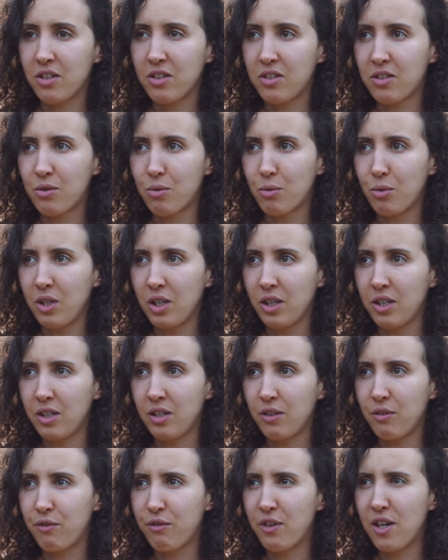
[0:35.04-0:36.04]
is
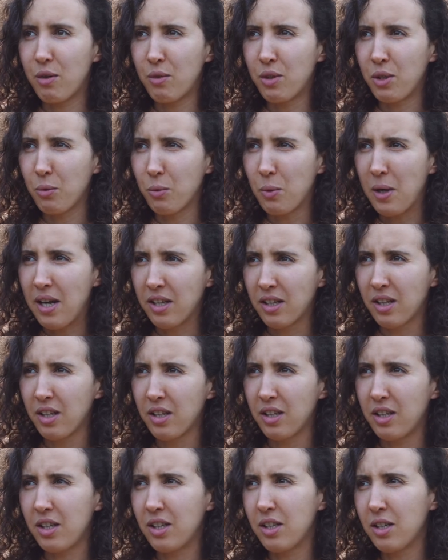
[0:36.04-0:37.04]
really very
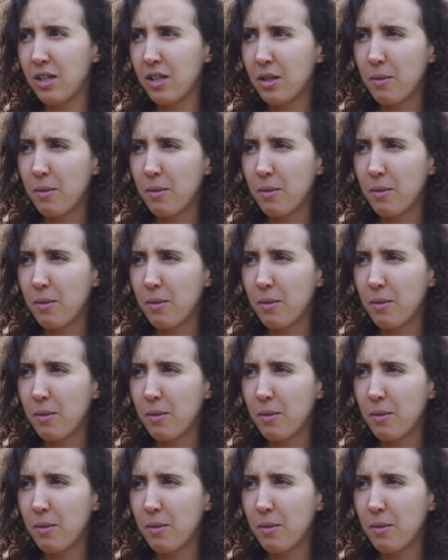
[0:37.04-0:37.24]
widely